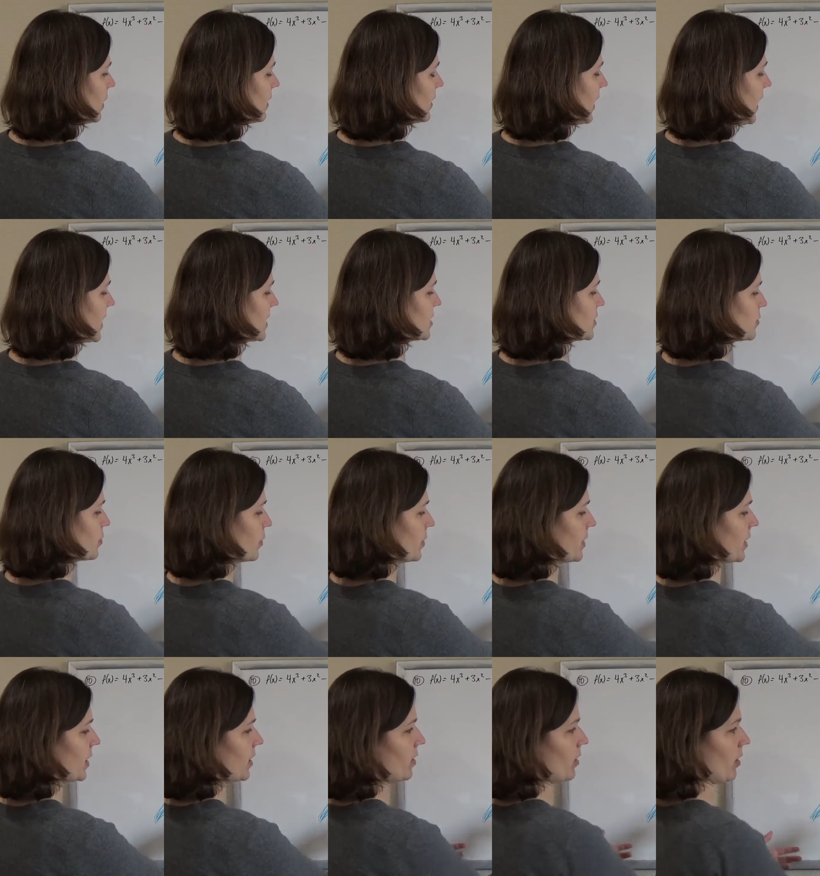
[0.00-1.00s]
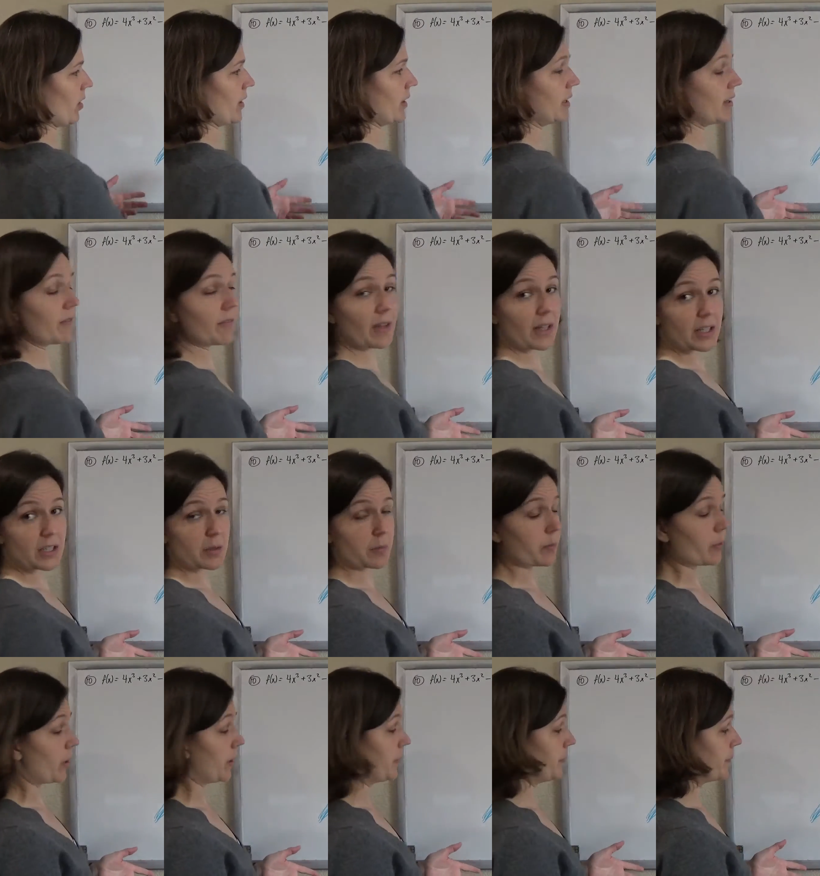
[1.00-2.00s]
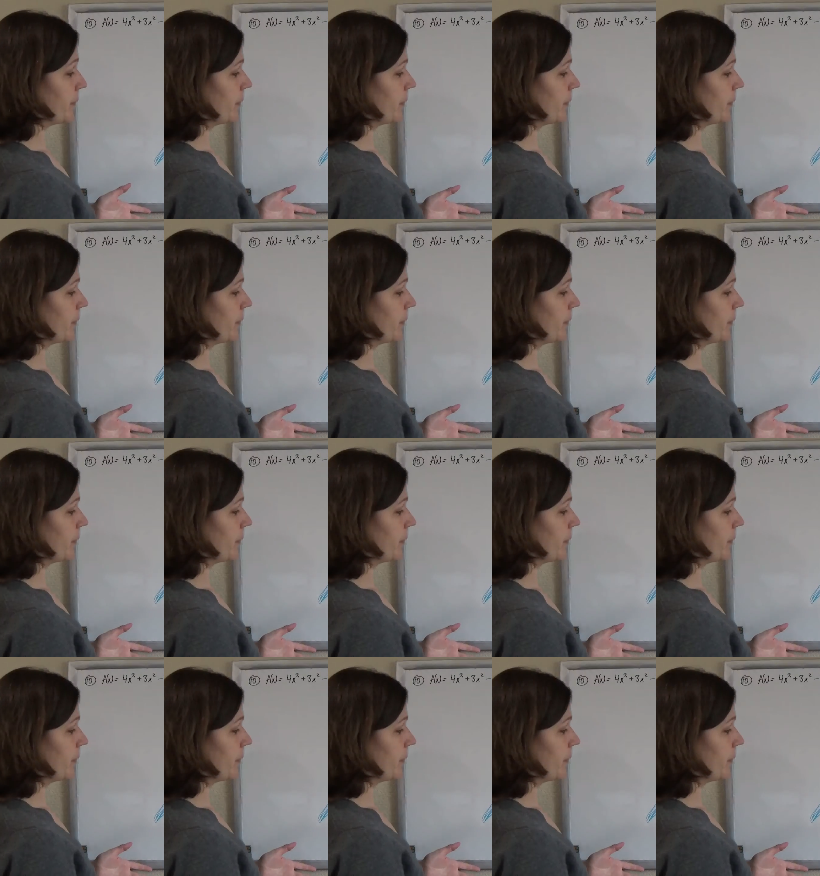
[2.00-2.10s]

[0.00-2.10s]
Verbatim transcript: that's what they call an inflection point.